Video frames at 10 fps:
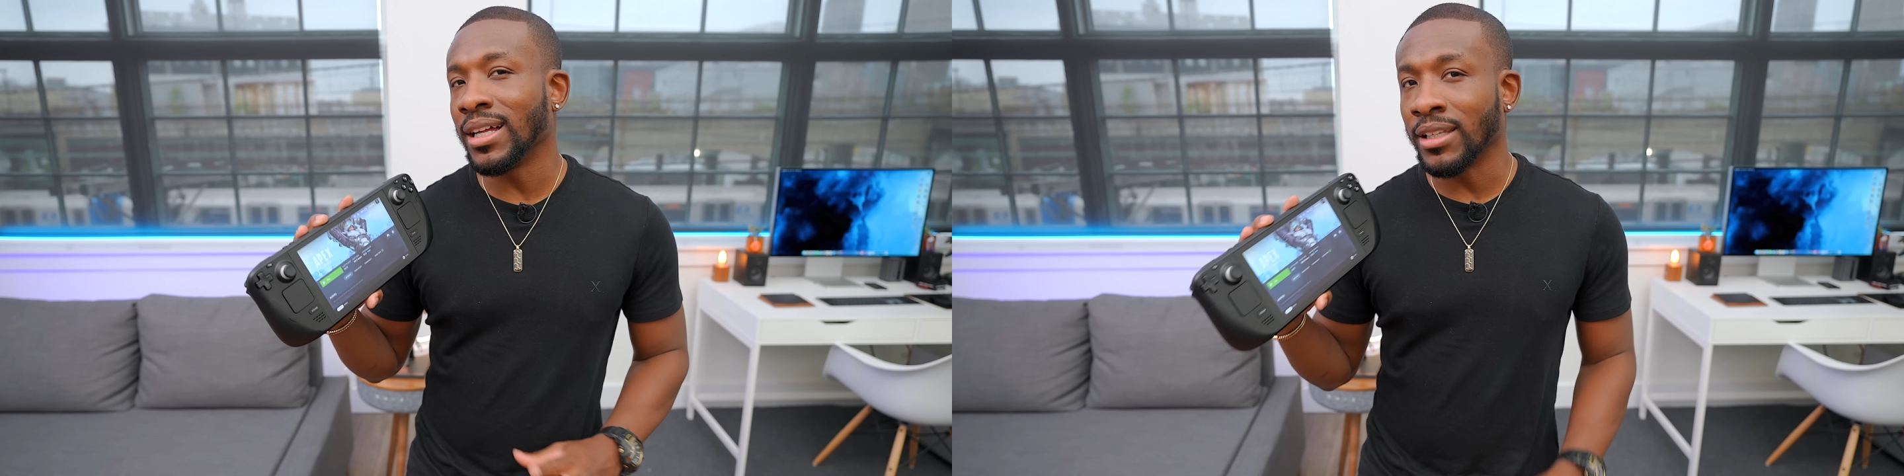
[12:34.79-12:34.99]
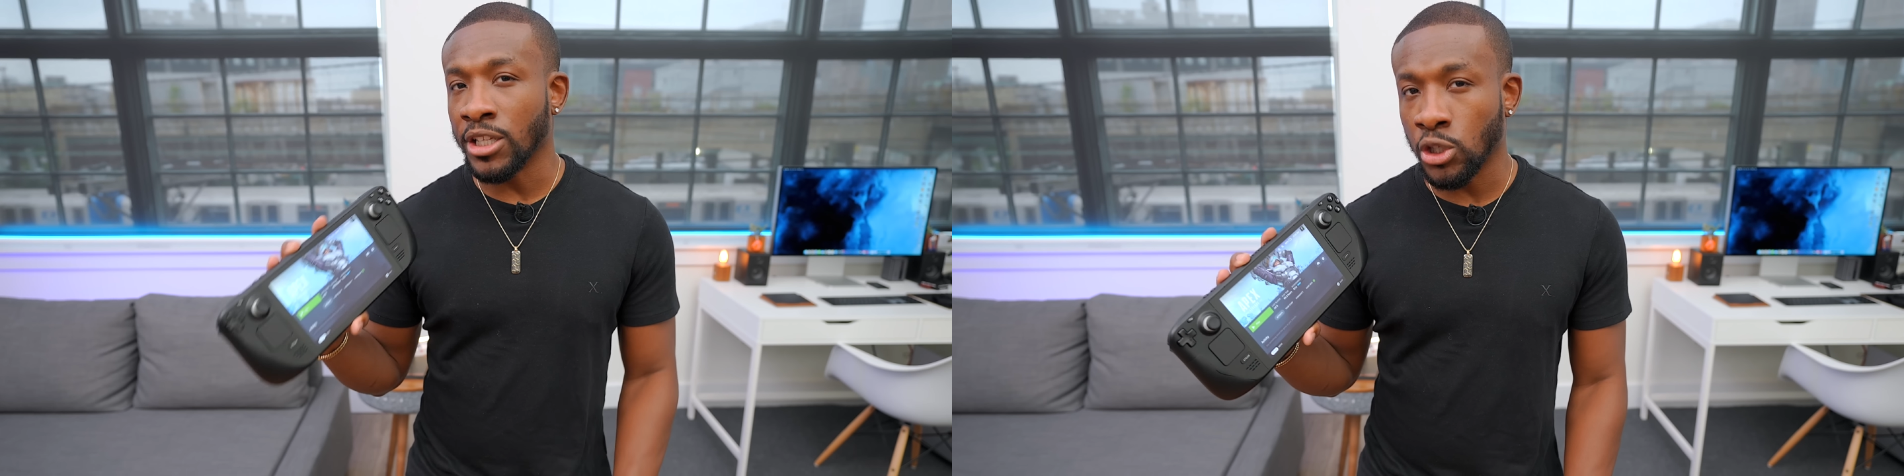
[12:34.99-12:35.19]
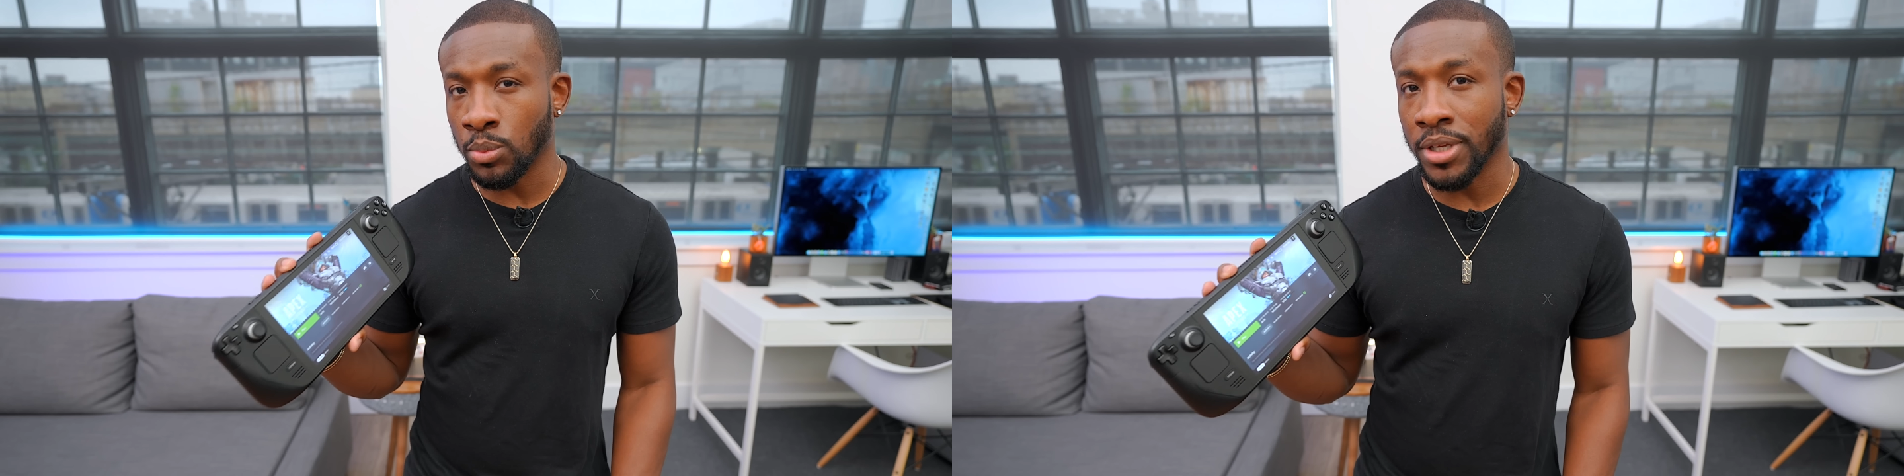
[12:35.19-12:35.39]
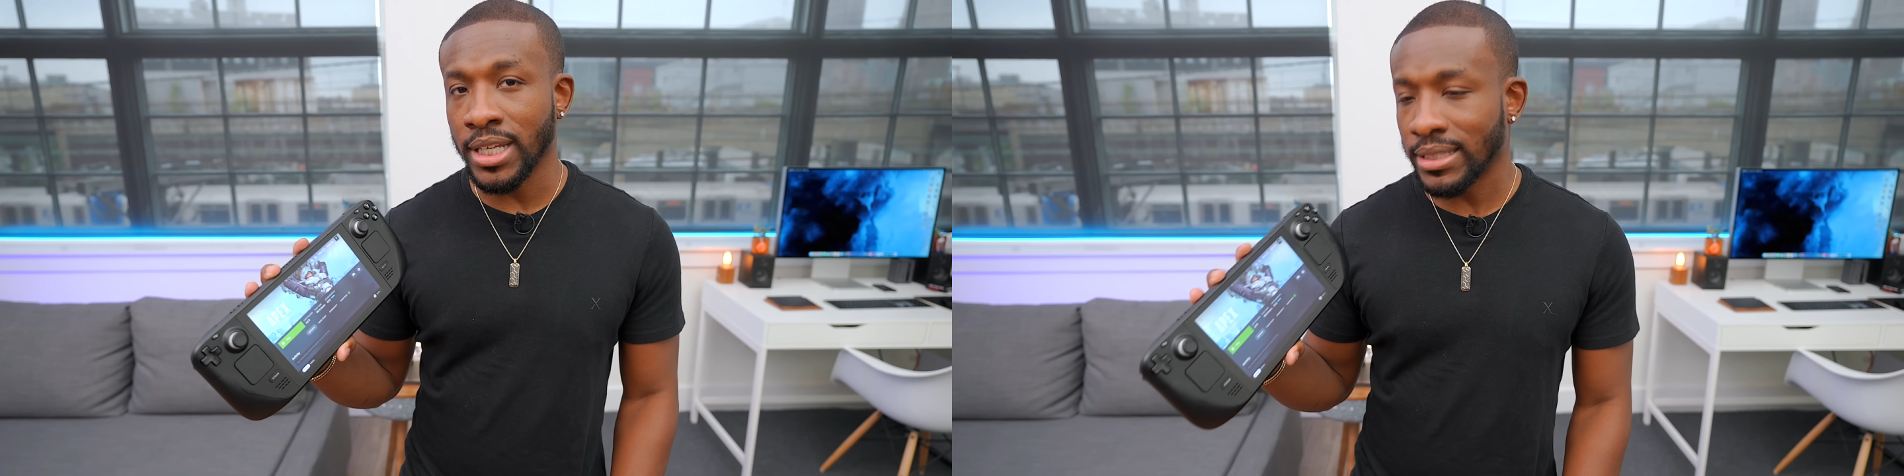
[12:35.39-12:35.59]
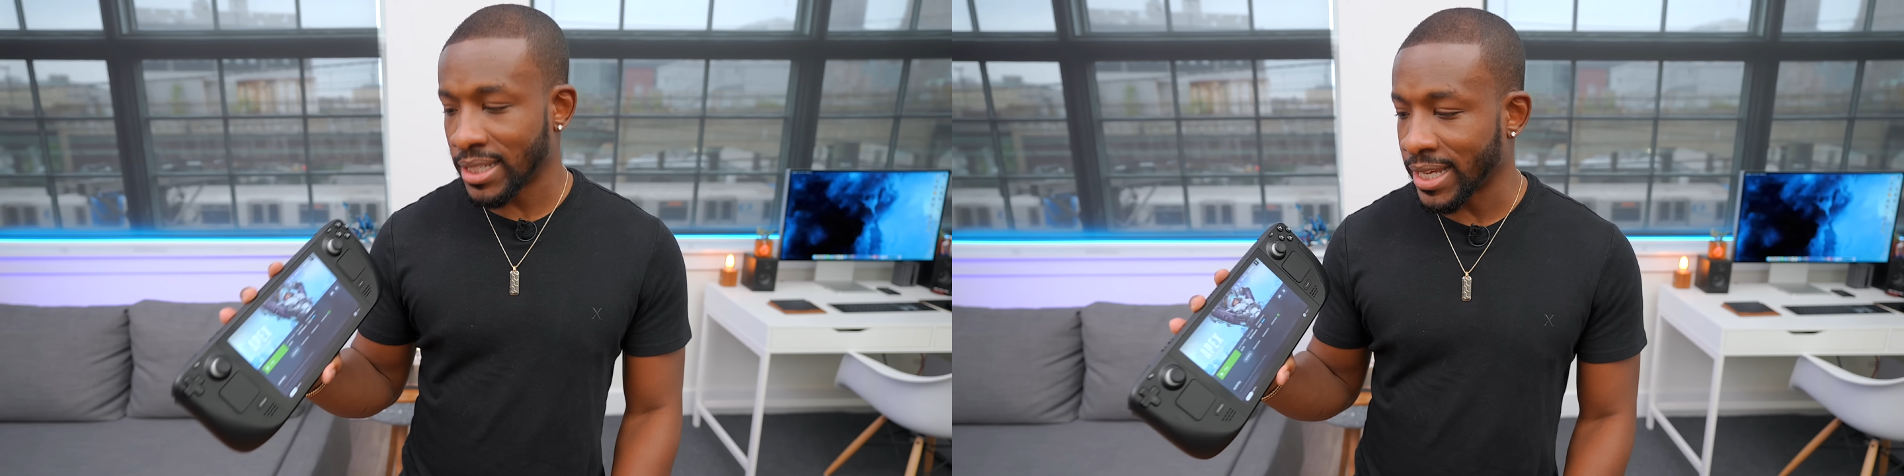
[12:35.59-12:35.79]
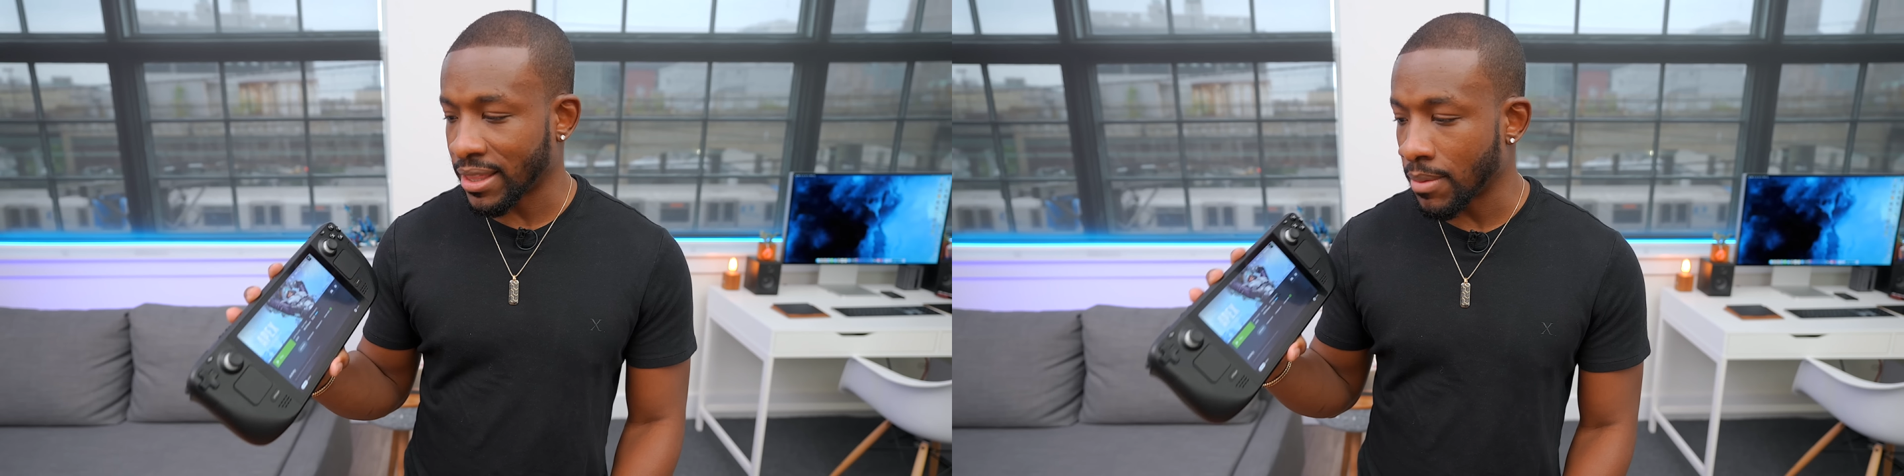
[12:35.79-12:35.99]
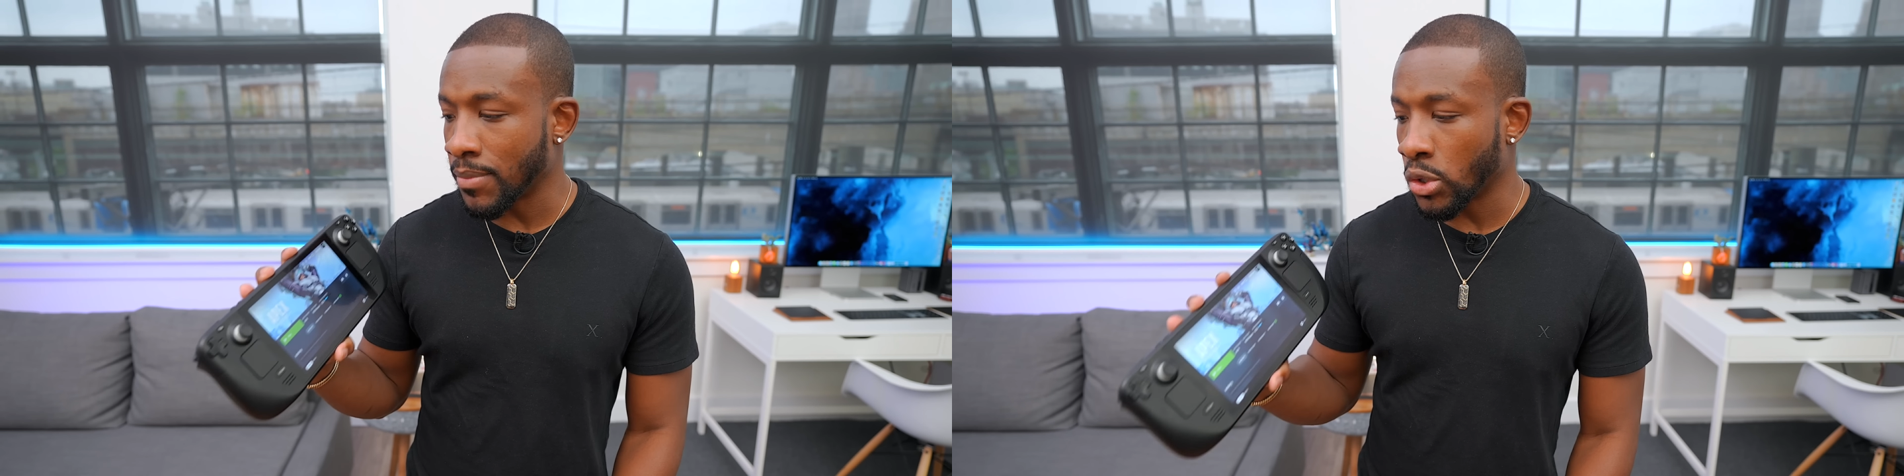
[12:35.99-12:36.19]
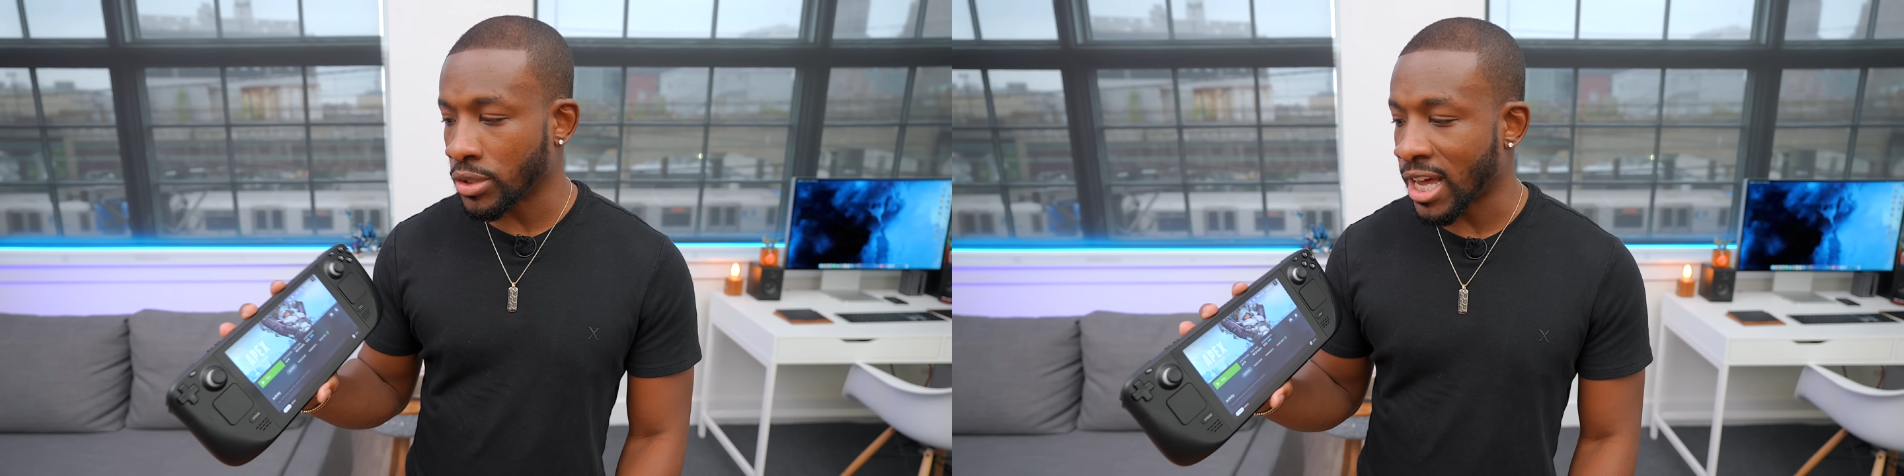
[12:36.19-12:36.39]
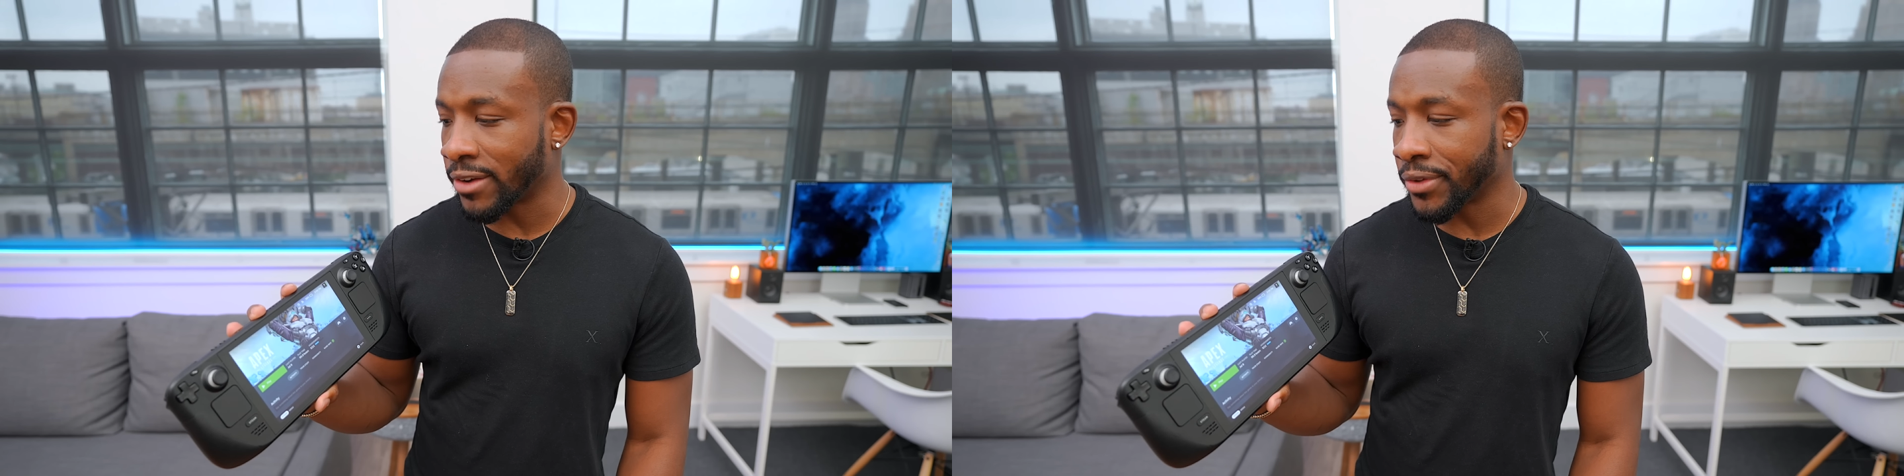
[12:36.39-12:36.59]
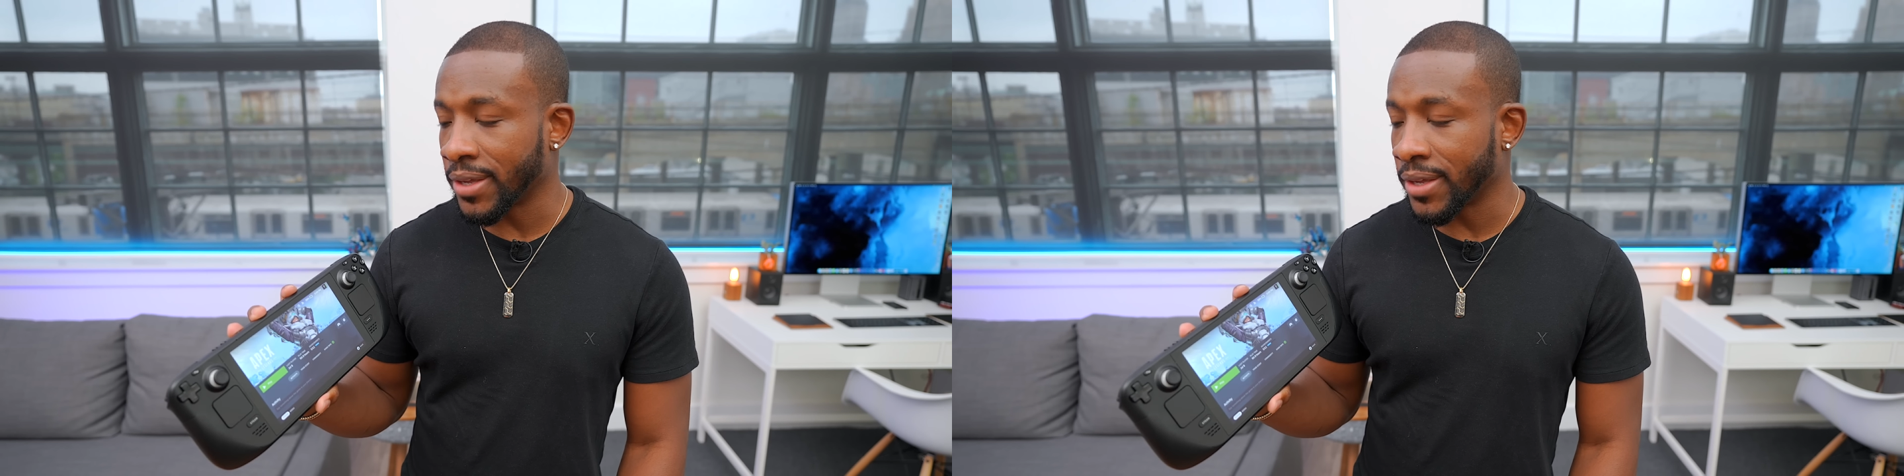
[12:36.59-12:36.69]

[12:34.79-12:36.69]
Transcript: a little bit to get the most out of